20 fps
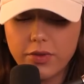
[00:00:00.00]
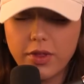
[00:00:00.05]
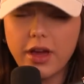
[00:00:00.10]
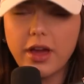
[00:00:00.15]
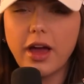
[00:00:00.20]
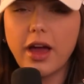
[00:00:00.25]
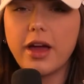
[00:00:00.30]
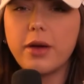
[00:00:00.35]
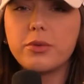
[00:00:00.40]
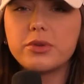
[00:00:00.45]

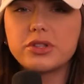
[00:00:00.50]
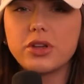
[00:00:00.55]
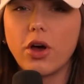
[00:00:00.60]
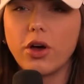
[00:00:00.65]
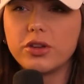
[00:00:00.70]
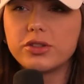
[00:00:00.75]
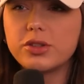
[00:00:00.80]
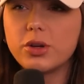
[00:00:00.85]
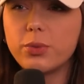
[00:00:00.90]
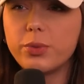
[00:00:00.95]
it was
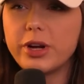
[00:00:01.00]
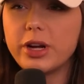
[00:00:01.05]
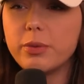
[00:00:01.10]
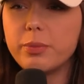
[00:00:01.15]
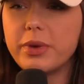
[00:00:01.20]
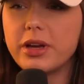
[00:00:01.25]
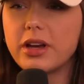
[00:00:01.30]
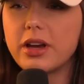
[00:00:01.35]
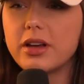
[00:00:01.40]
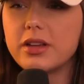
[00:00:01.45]
also weird
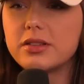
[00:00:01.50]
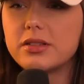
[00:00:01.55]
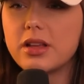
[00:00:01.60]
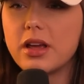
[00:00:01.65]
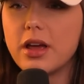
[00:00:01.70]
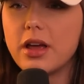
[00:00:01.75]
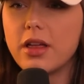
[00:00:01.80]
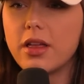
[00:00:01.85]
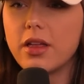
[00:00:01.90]
because